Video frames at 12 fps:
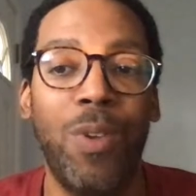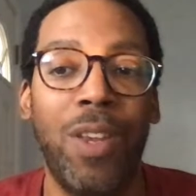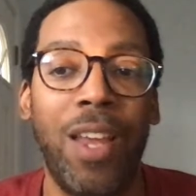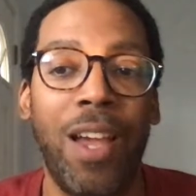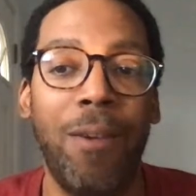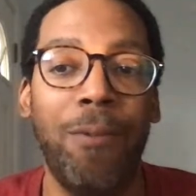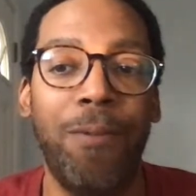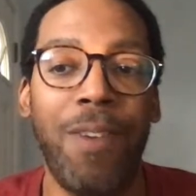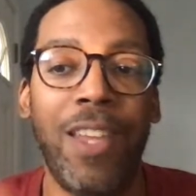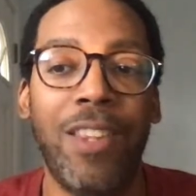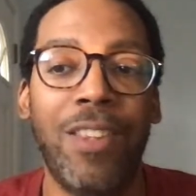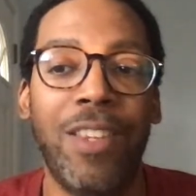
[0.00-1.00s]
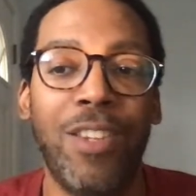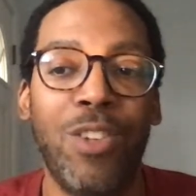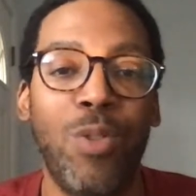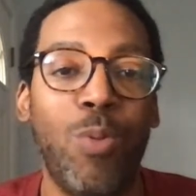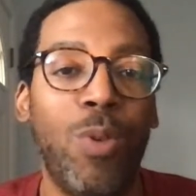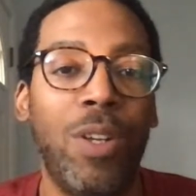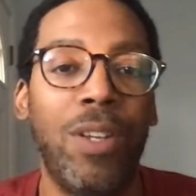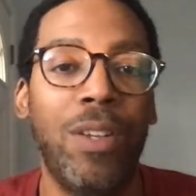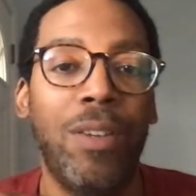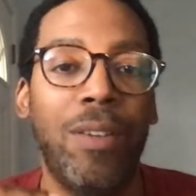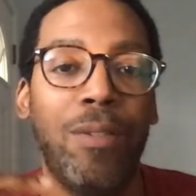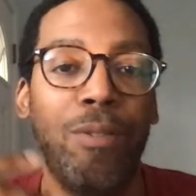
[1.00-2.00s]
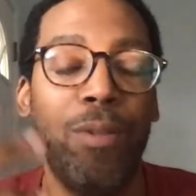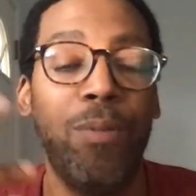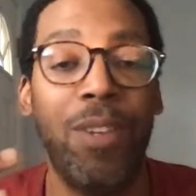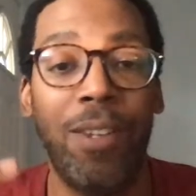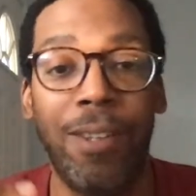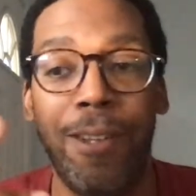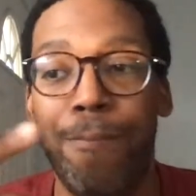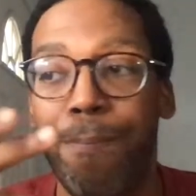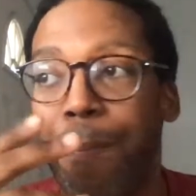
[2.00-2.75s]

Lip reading: and have faith that you wouldn't reveal it.